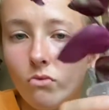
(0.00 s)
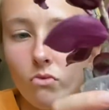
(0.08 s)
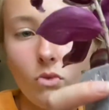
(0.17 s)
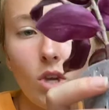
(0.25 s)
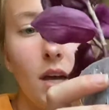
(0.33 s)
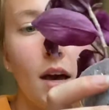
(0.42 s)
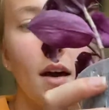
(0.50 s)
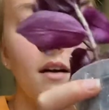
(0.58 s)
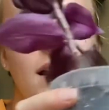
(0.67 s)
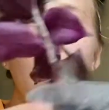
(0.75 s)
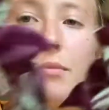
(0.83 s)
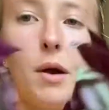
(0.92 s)
yeah,
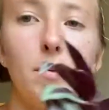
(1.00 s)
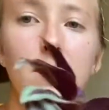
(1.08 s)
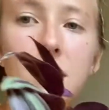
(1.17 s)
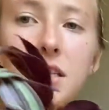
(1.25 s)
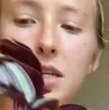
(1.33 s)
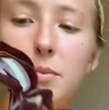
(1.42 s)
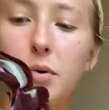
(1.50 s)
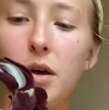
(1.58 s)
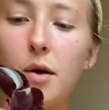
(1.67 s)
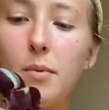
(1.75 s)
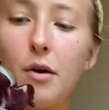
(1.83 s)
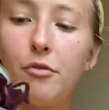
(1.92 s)
I'm probably just gonna put
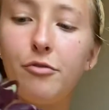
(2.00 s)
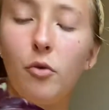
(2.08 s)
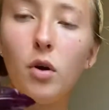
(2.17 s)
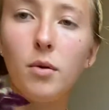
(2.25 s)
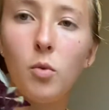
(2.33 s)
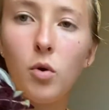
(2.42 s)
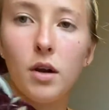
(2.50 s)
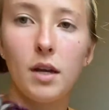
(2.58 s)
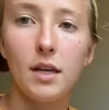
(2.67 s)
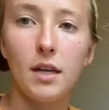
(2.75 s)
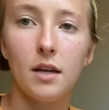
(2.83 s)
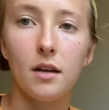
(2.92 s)
about 4 more in
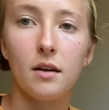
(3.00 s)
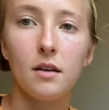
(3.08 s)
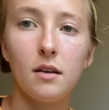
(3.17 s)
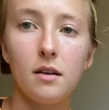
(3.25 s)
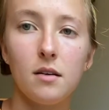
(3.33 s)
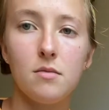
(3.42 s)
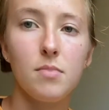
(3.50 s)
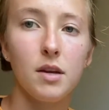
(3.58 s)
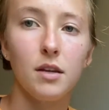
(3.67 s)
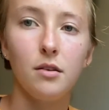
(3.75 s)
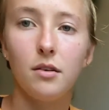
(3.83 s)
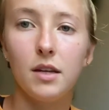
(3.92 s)
here, but
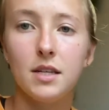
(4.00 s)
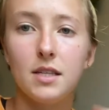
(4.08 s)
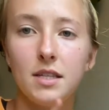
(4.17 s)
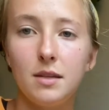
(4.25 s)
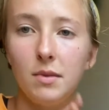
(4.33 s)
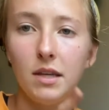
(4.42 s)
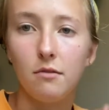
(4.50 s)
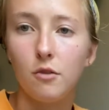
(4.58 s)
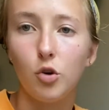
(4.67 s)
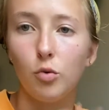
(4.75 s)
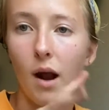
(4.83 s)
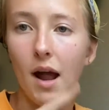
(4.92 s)
you don't need to see me
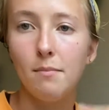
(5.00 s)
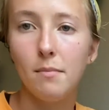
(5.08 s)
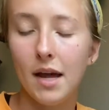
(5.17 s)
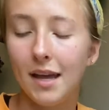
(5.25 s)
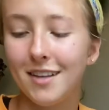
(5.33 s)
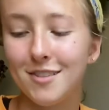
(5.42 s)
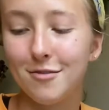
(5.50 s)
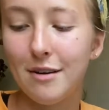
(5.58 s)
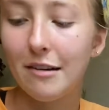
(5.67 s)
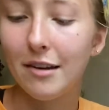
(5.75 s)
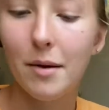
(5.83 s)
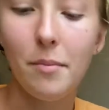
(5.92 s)
grind my hands
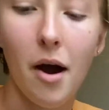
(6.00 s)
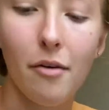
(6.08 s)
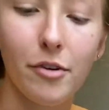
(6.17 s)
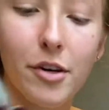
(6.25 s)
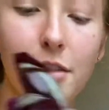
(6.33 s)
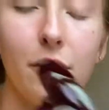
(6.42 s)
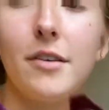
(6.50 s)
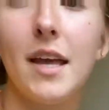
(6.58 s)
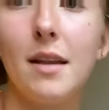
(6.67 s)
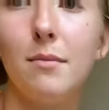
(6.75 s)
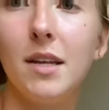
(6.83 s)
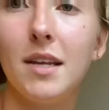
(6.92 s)
around in a pot for another
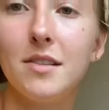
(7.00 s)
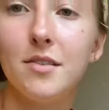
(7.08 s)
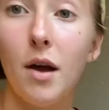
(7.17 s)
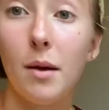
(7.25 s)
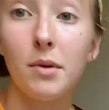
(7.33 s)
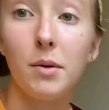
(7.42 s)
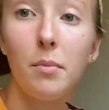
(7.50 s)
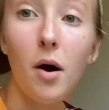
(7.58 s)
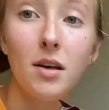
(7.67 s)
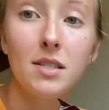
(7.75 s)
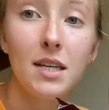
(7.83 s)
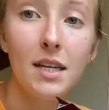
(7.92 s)
10 minutes. So I'm gonna
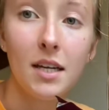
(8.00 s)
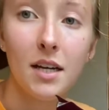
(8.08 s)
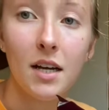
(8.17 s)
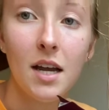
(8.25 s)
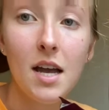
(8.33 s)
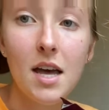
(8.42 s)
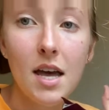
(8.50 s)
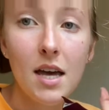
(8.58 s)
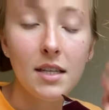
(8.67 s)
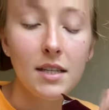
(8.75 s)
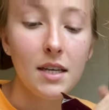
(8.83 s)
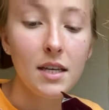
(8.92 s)
pause it here,
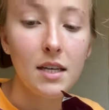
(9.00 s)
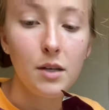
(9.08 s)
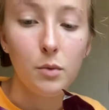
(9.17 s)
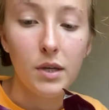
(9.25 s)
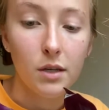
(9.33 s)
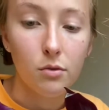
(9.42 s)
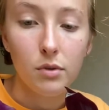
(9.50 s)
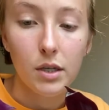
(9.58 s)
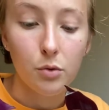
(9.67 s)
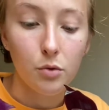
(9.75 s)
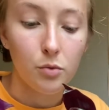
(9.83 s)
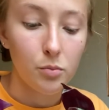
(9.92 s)
and then we can
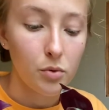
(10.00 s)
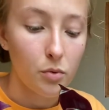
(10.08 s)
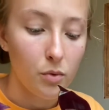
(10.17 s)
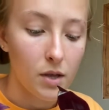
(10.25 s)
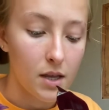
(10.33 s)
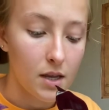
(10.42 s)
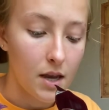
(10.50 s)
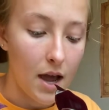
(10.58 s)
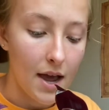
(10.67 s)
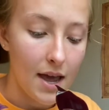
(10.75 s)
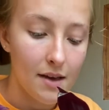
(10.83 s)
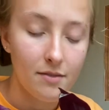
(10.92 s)
regroup when I
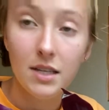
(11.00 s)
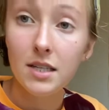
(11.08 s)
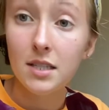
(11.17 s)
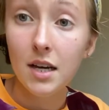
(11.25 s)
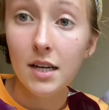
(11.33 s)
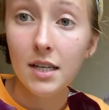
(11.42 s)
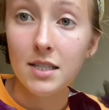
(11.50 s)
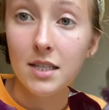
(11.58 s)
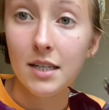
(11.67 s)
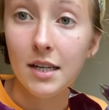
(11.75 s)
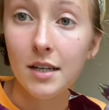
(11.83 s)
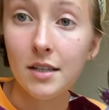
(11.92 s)
have these cuttings in
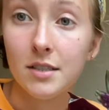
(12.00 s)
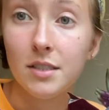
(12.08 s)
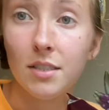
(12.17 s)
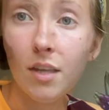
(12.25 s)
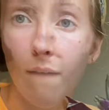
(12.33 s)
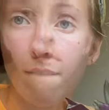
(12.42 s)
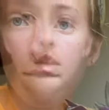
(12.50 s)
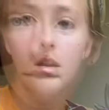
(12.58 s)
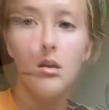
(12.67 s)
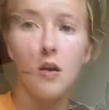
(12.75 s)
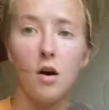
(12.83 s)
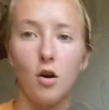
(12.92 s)
here. So,
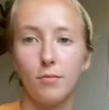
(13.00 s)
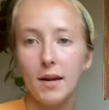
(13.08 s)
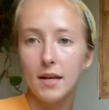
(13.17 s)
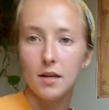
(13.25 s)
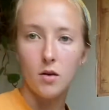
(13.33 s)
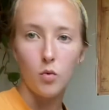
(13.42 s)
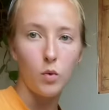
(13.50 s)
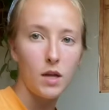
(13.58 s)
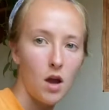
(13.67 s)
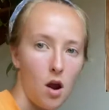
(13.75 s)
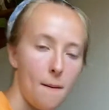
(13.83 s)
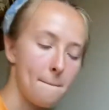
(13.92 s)
all right, we
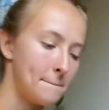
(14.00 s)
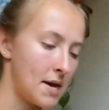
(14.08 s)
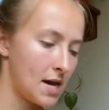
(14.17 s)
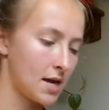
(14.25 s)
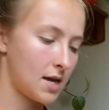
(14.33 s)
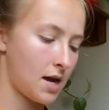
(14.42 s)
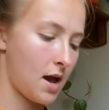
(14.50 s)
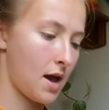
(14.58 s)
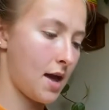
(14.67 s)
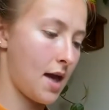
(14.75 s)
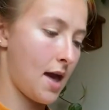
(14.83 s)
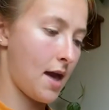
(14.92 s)
are back. I
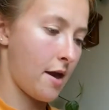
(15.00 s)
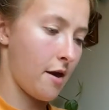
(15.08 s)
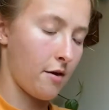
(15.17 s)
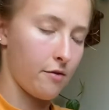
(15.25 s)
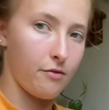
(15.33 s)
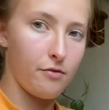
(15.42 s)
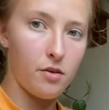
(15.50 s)
have